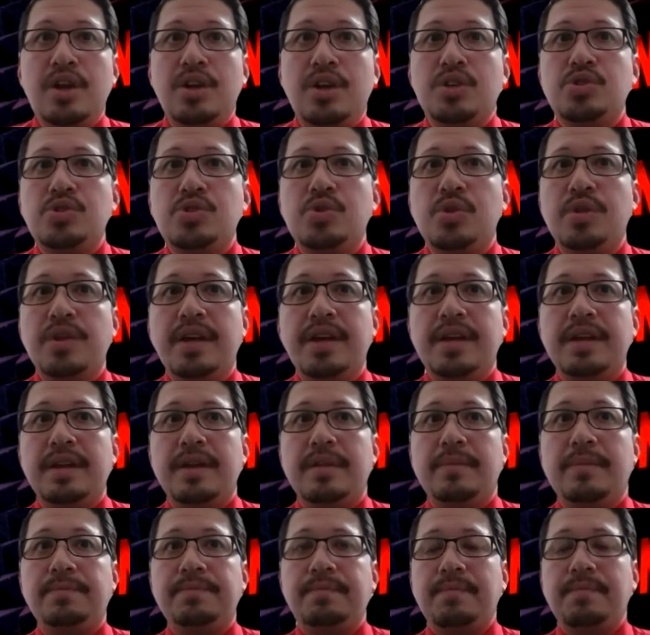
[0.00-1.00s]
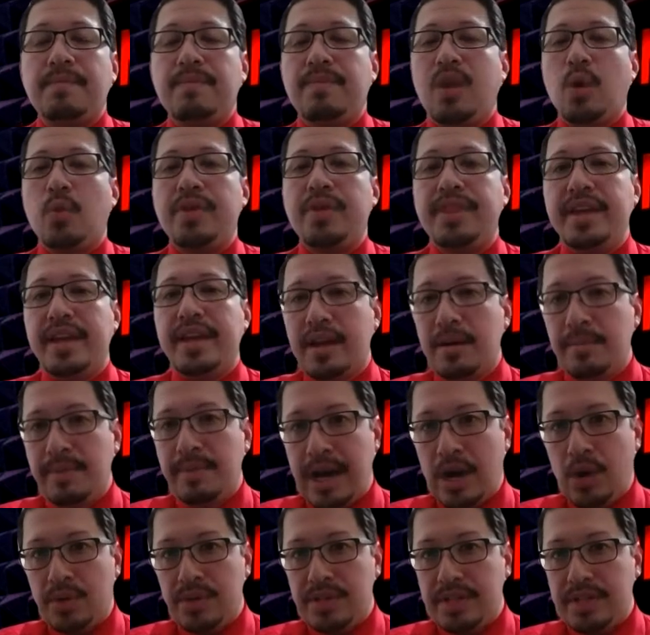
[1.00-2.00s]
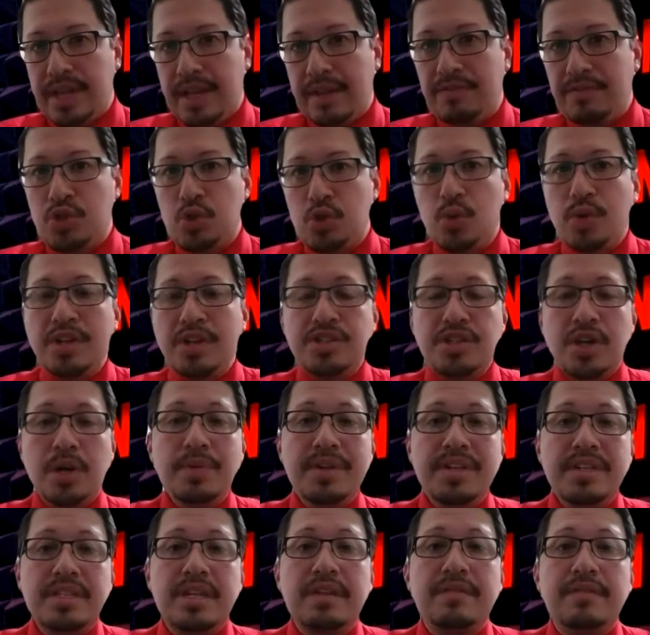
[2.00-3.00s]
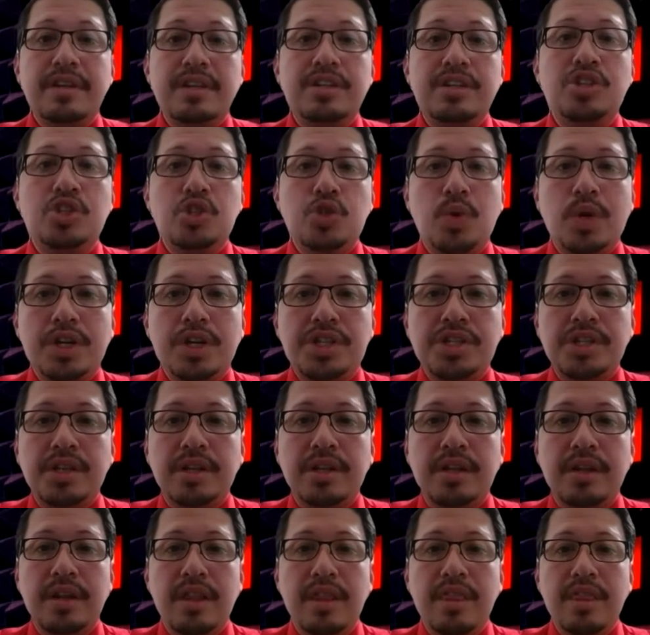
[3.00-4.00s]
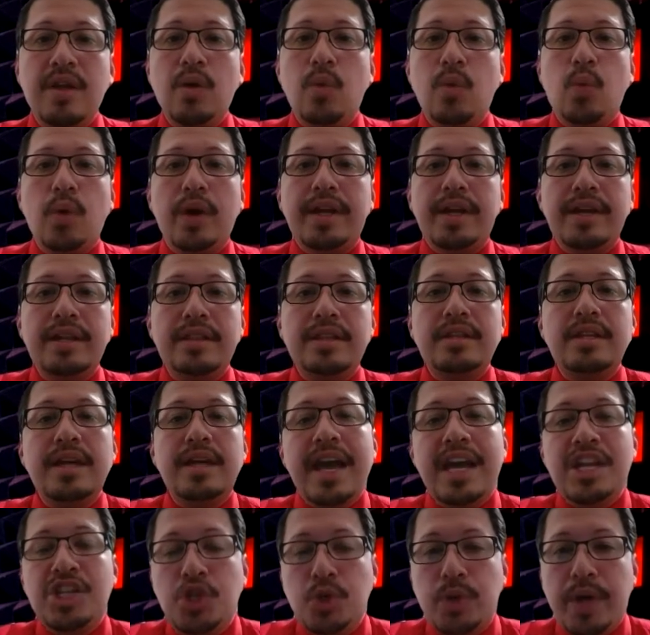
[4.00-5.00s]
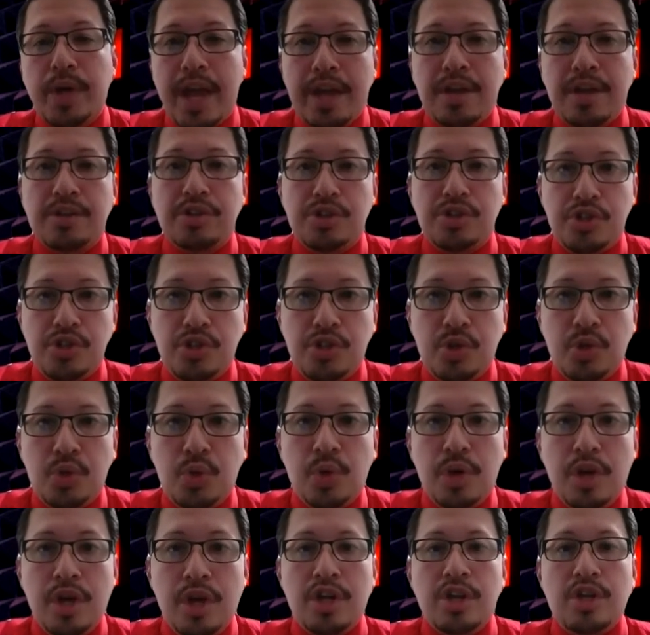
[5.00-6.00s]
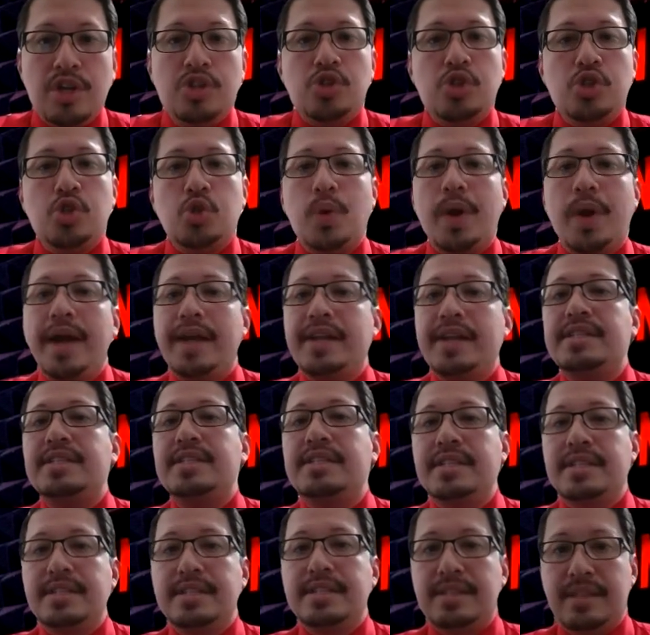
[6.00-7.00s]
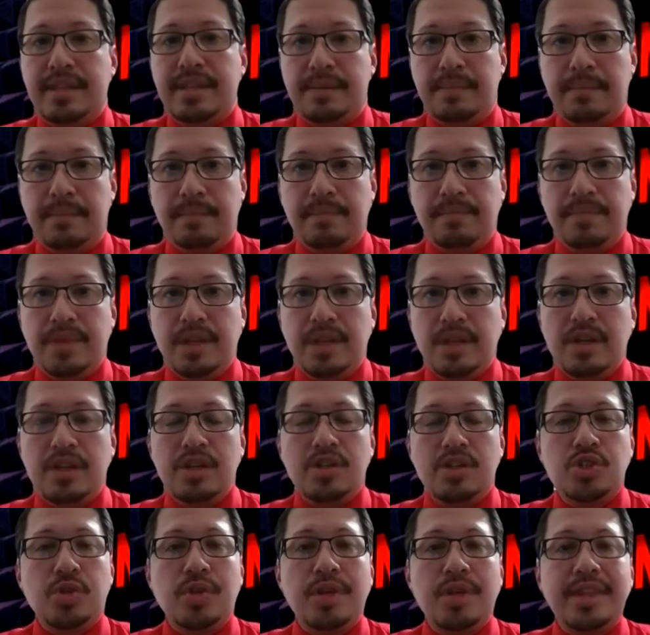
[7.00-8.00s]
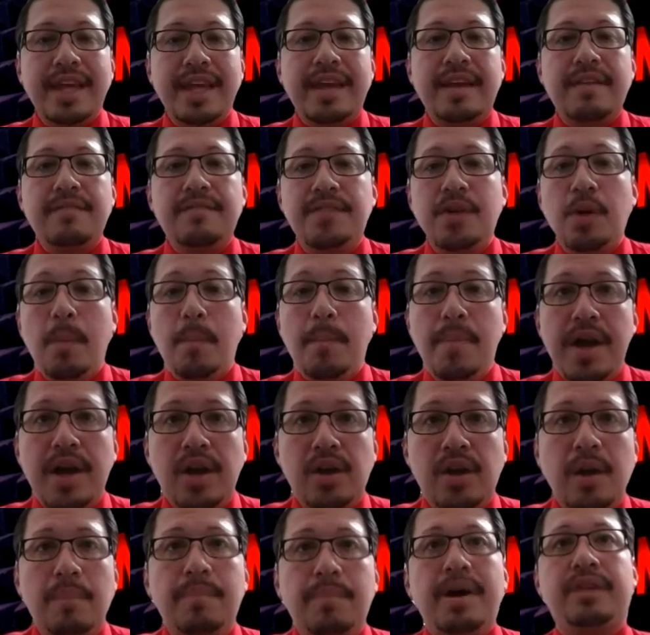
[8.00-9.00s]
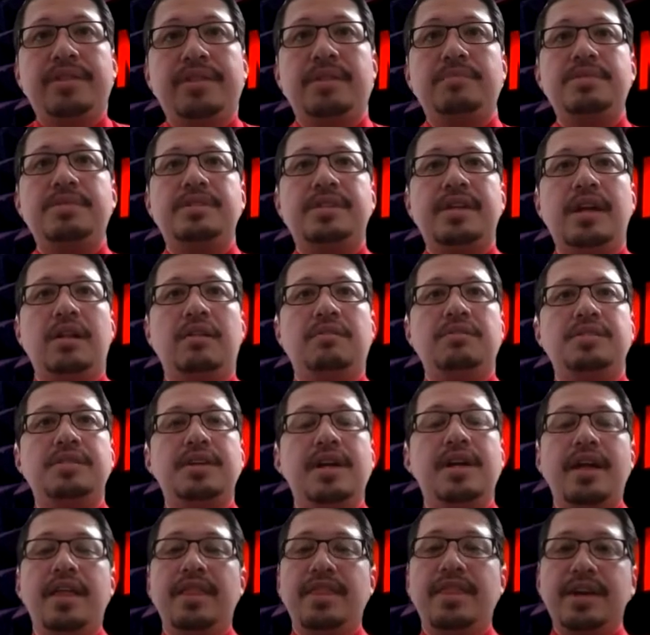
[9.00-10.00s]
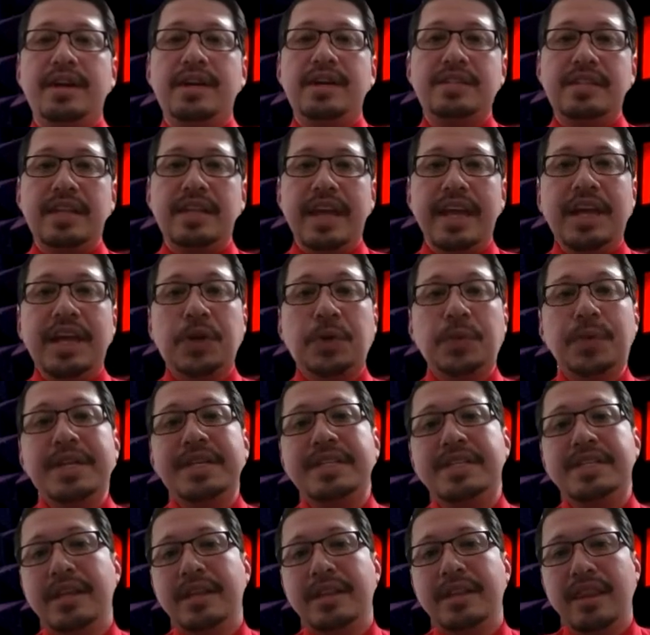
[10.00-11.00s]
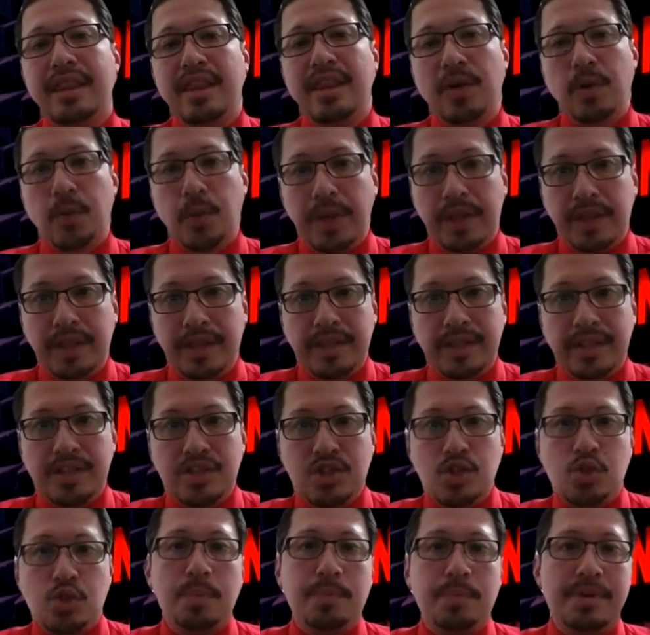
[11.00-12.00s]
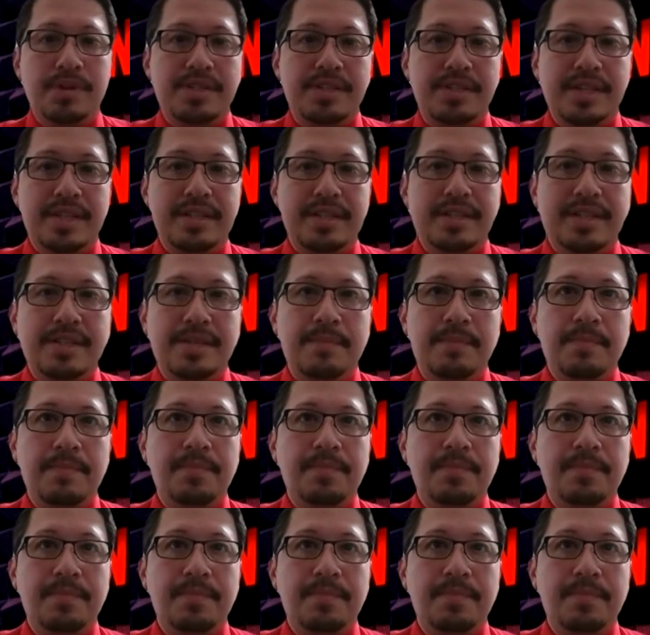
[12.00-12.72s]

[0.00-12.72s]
So then we think about if students are receiving instruction, then what can the educators do to try and assist them so that they can feel better about themselves, thus increasing their willingness to persist?